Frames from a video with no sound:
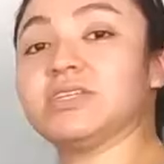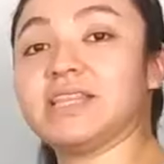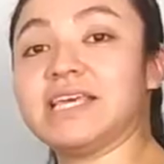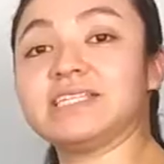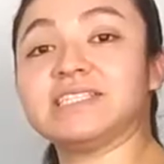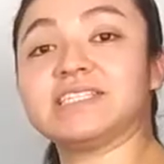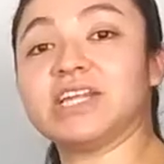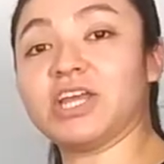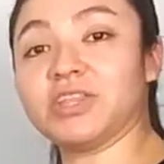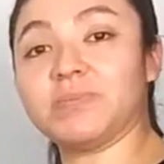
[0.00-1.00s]
So this is
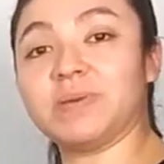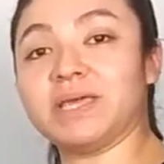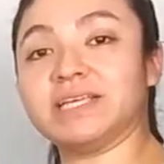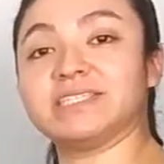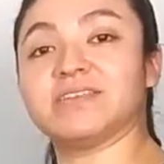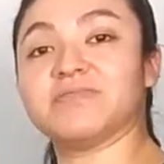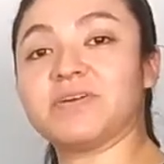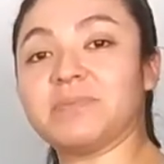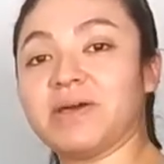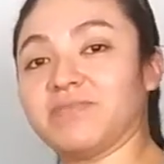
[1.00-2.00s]
another piece
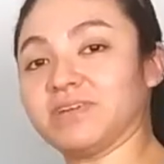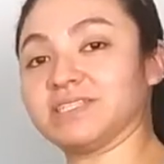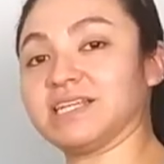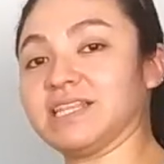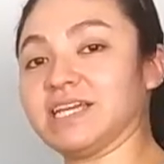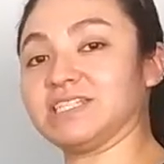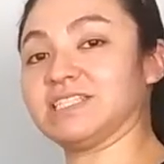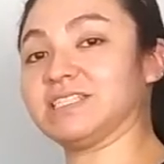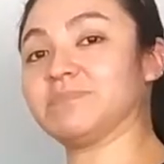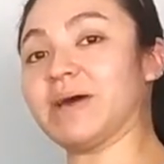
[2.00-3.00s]
from my first
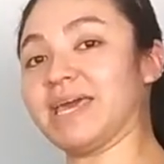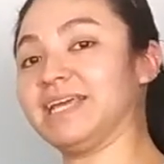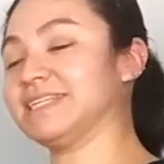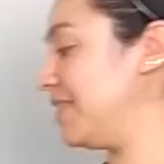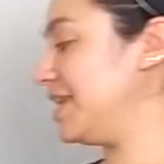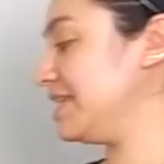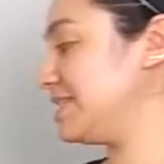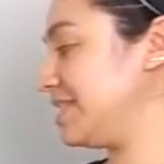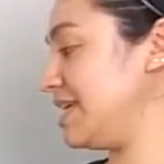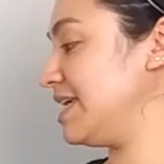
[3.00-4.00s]
collection, Spikes.
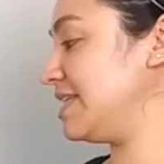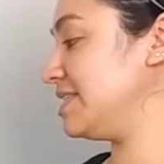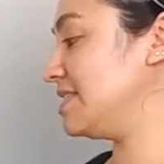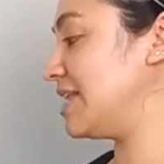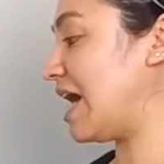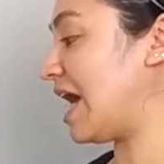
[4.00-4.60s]
This is the